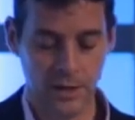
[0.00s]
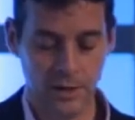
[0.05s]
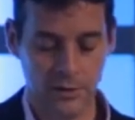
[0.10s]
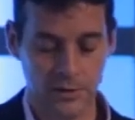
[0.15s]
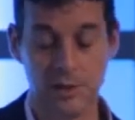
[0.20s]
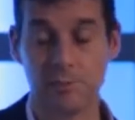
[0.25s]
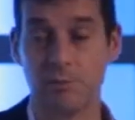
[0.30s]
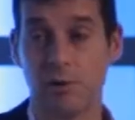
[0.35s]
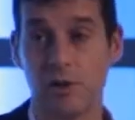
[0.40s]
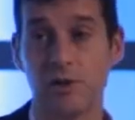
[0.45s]

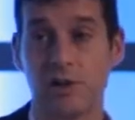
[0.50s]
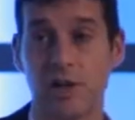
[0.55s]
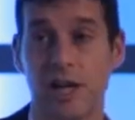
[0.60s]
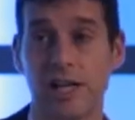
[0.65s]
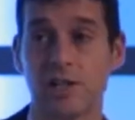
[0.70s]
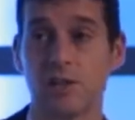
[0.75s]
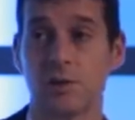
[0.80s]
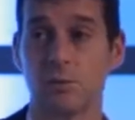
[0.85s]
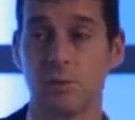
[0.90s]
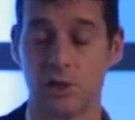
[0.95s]
This
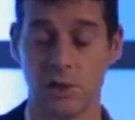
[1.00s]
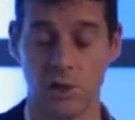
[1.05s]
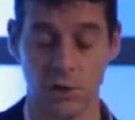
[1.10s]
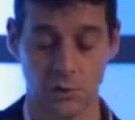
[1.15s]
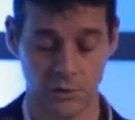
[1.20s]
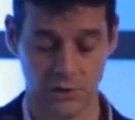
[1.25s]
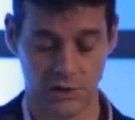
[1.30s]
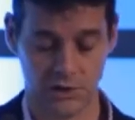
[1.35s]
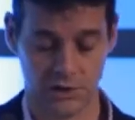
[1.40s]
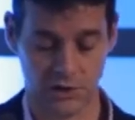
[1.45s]
project was
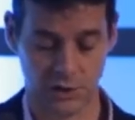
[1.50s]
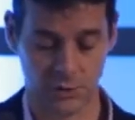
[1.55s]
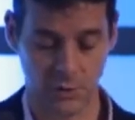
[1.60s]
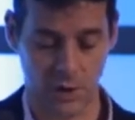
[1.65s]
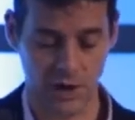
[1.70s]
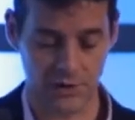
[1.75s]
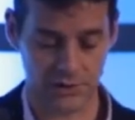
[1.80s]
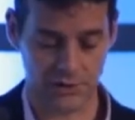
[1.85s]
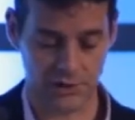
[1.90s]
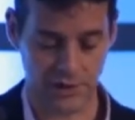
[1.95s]
launched to
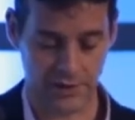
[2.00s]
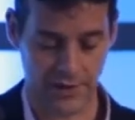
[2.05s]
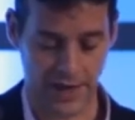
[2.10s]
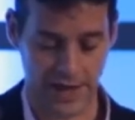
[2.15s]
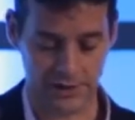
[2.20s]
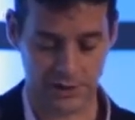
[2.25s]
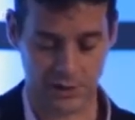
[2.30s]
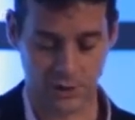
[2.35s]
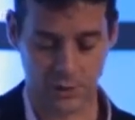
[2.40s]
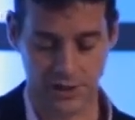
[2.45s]
answer
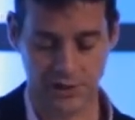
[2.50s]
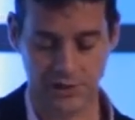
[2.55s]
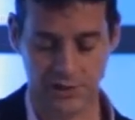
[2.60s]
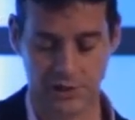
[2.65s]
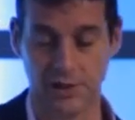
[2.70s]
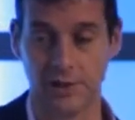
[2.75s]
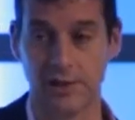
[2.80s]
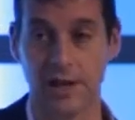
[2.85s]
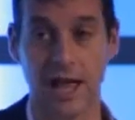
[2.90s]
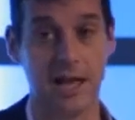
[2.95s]
that
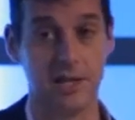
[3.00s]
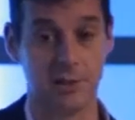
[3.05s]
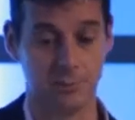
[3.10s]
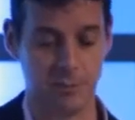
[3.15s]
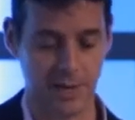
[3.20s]
question and